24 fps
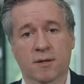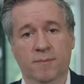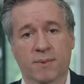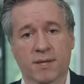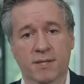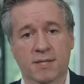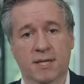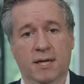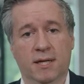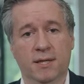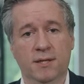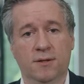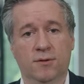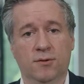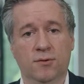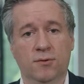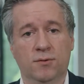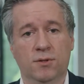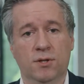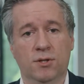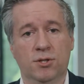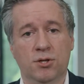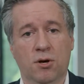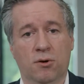particularly
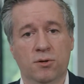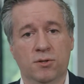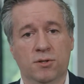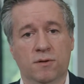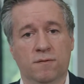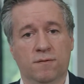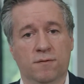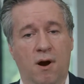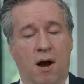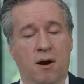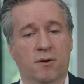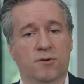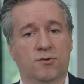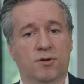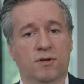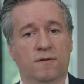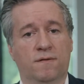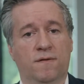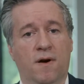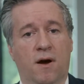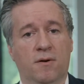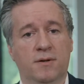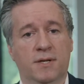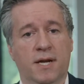through the Joseph Rowntree
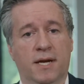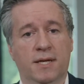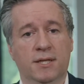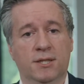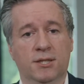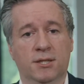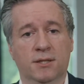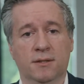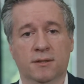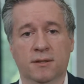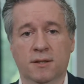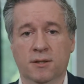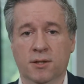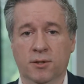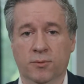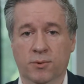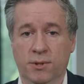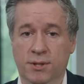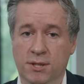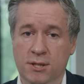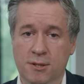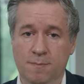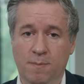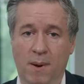Foundation,
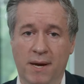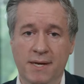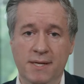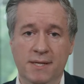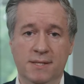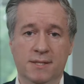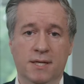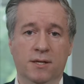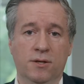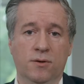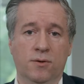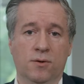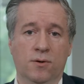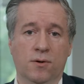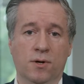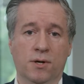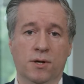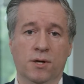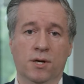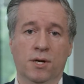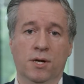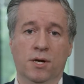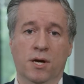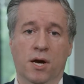which is based in
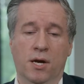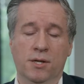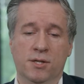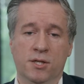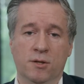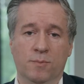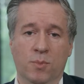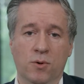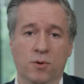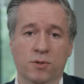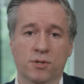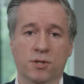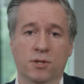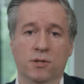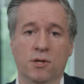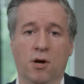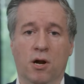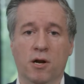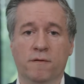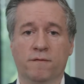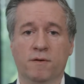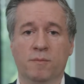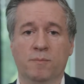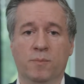York and supports a
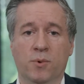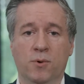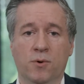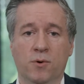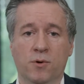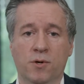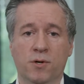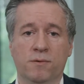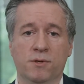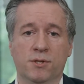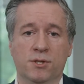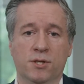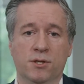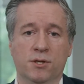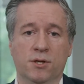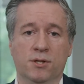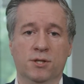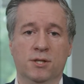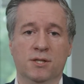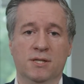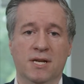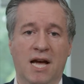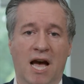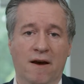lot of important
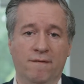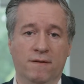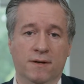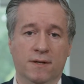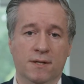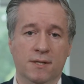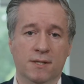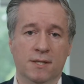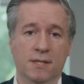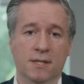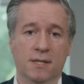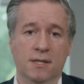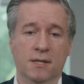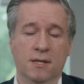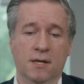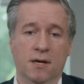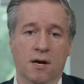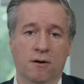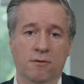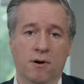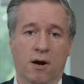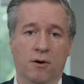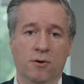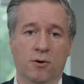research and advocacy
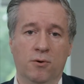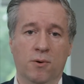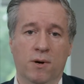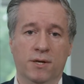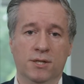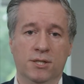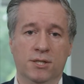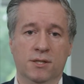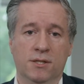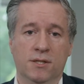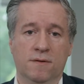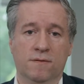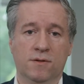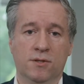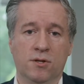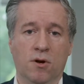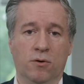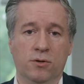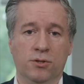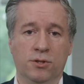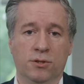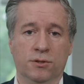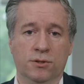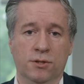around questions of
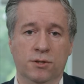social